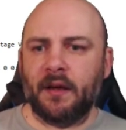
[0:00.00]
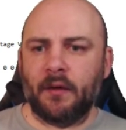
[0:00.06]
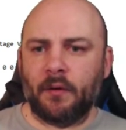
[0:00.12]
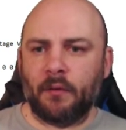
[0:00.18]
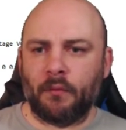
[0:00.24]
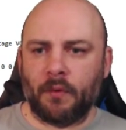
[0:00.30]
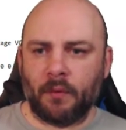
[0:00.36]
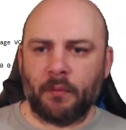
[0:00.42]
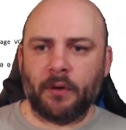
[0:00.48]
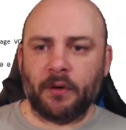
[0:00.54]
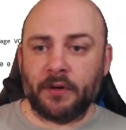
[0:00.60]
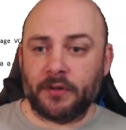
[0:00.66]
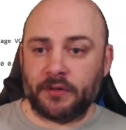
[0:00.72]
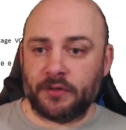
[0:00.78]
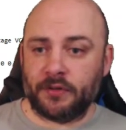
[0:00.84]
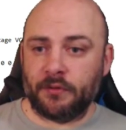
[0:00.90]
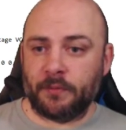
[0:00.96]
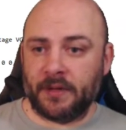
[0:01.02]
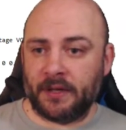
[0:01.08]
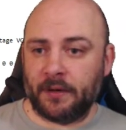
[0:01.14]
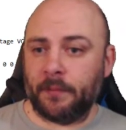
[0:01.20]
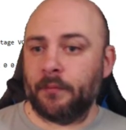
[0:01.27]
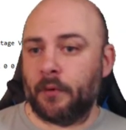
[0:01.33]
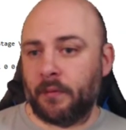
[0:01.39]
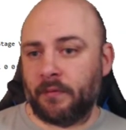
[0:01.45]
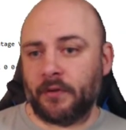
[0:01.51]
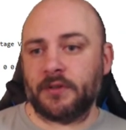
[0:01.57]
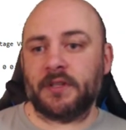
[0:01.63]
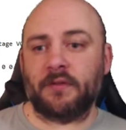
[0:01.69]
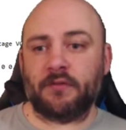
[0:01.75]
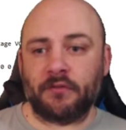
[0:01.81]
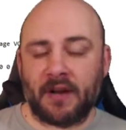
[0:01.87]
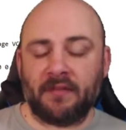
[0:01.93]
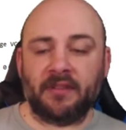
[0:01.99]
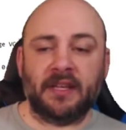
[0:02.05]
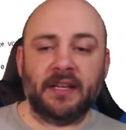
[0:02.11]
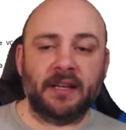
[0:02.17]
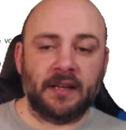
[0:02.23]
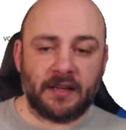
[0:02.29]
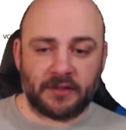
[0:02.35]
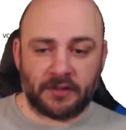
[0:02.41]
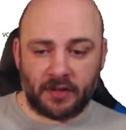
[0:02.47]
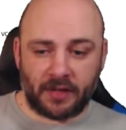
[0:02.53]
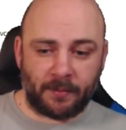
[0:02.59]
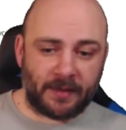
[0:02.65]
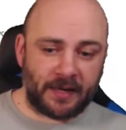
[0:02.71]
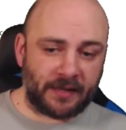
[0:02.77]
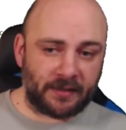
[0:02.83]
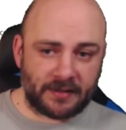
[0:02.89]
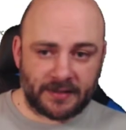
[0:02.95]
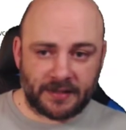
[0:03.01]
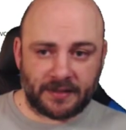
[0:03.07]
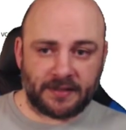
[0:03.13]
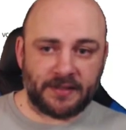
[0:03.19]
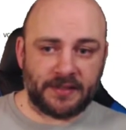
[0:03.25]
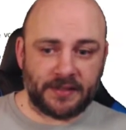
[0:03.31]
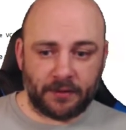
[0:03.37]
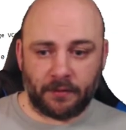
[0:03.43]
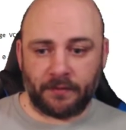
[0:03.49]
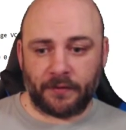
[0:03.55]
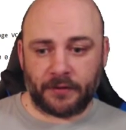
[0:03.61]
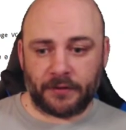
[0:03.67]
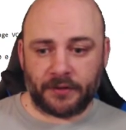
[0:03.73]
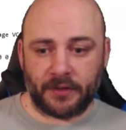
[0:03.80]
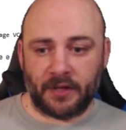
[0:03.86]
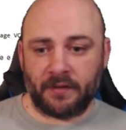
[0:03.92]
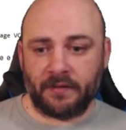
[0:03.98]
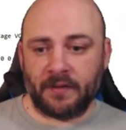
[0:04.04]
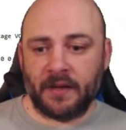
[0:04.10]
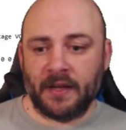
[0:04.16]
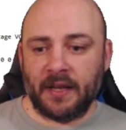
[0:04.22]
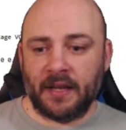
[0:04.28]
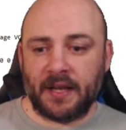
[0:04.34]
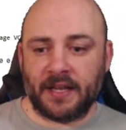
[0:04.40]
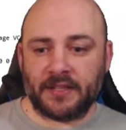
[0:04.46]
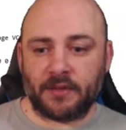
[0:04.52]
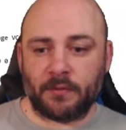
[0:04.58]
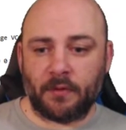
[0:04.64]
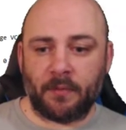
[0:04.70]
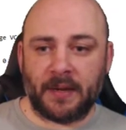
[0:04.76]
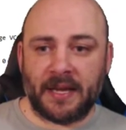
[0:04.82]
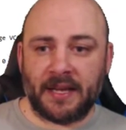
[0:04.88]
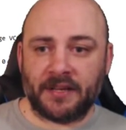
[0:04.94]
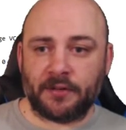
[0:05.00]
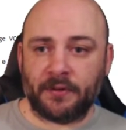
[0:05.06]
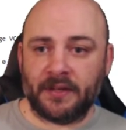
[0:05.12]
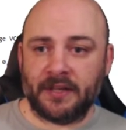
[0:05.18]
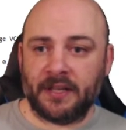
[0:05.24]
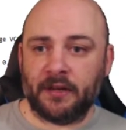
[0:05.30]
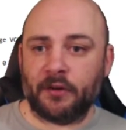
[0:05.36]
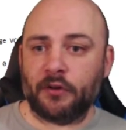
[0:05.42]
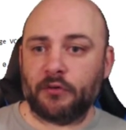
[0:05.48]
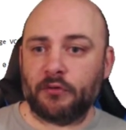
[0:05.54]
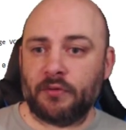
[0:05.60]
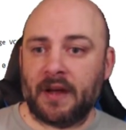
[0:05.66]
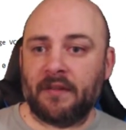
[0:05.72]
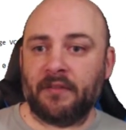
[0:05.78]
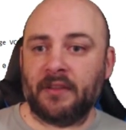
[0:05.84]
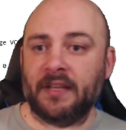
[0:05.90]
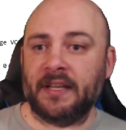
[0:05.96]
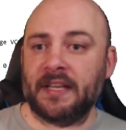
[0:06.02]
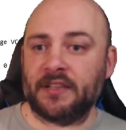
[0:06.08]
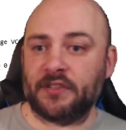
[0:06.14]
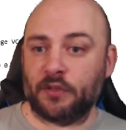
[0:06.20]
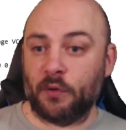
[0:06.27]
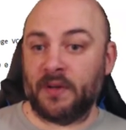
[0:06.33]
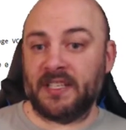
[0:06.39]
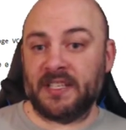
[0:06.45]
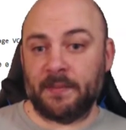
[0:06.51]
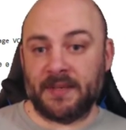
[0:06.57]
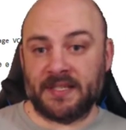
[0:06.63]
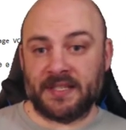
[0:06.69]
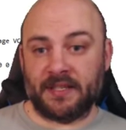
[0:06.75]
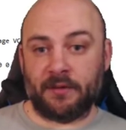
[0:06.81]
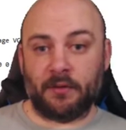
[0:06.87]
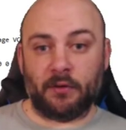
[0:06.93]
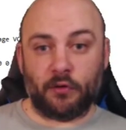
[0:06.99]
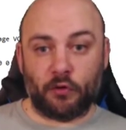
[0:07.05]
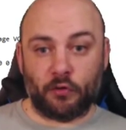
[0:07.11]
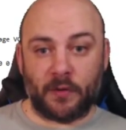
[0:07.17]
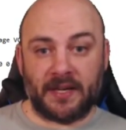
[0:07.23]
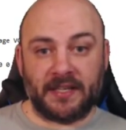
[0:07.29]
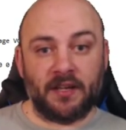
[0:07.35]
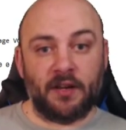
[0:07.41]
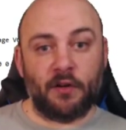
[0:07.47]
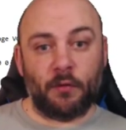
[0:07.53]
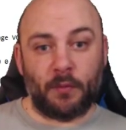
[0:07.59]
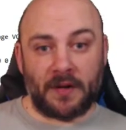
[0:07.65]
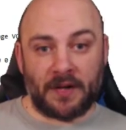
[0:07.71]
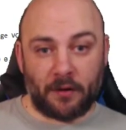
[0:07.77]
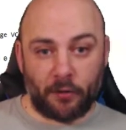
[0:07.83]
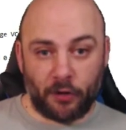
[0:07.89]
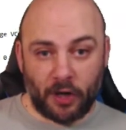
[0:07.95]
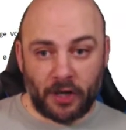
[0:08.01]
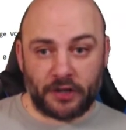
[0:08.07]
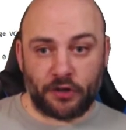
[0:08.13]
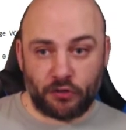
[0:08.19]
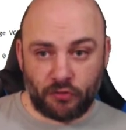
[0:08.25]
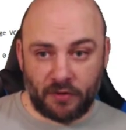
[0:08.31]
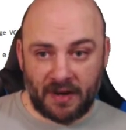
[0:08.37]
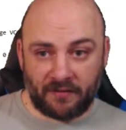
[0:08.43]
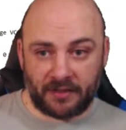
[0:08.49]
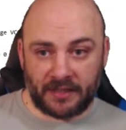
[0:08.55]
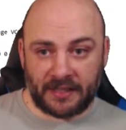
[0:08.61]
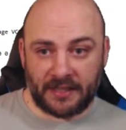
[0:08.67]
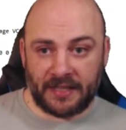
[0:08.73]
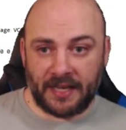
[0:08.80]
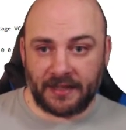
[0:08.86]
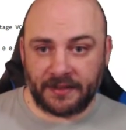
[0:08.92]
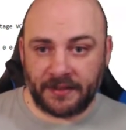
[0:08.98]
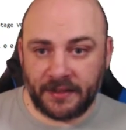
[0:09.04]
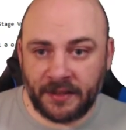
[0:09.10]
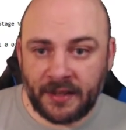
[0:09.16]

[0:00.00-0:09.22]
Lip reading: what we're going to assume here, well, first off, traveling is automatically set to 0 first off. And so when we enter in here, traveling is going to be 0. Great. We are not traveling yet.